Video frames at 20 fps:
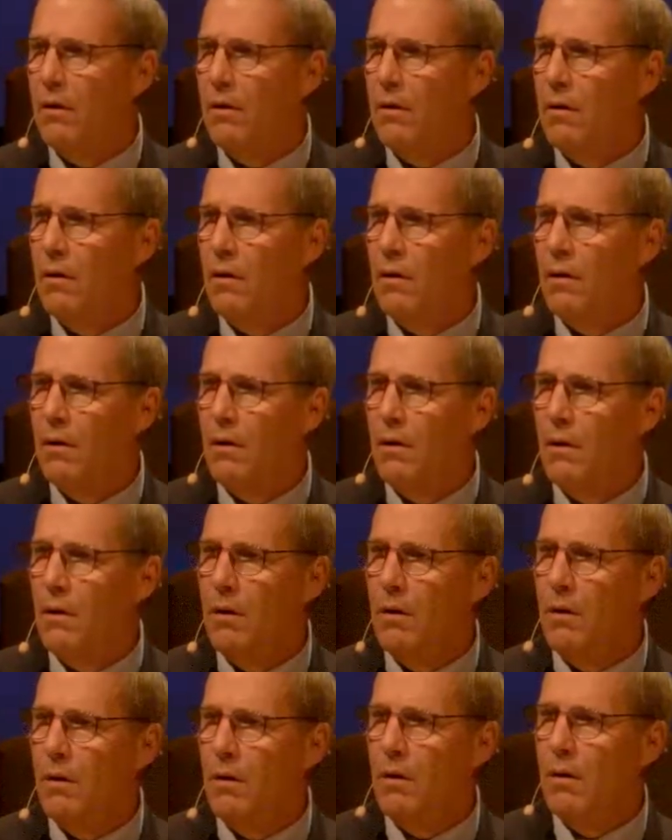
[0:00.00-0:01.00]

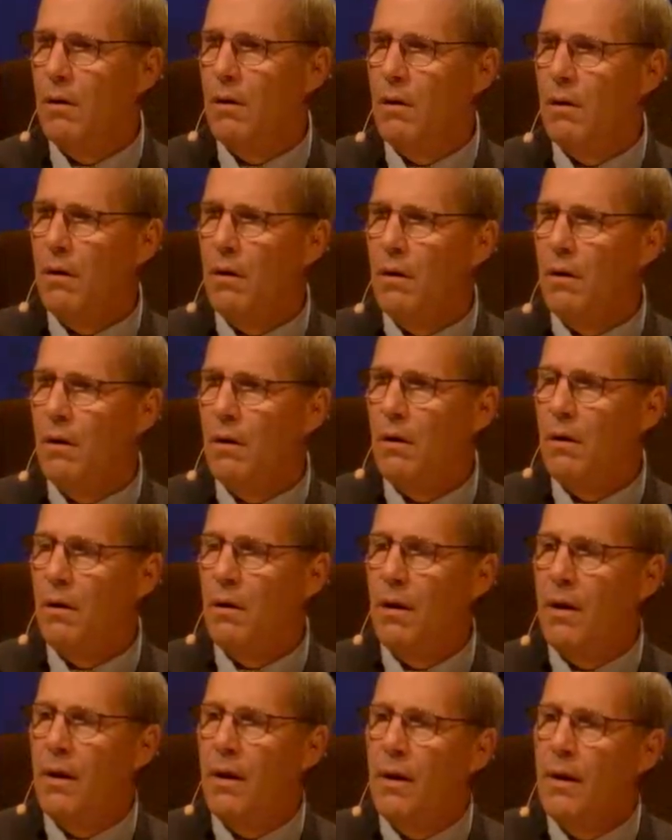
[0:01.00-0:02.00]

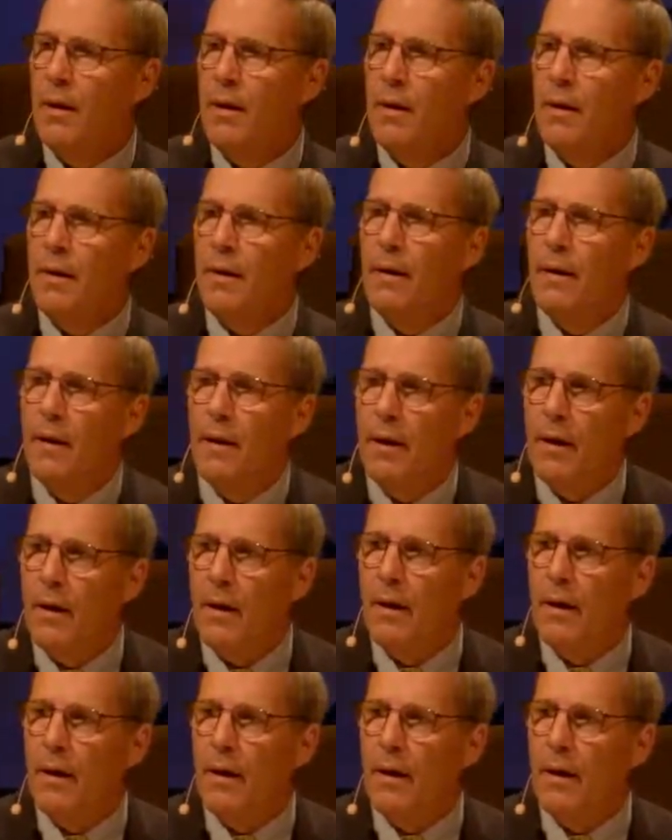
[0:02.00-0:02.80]
(no one is talking)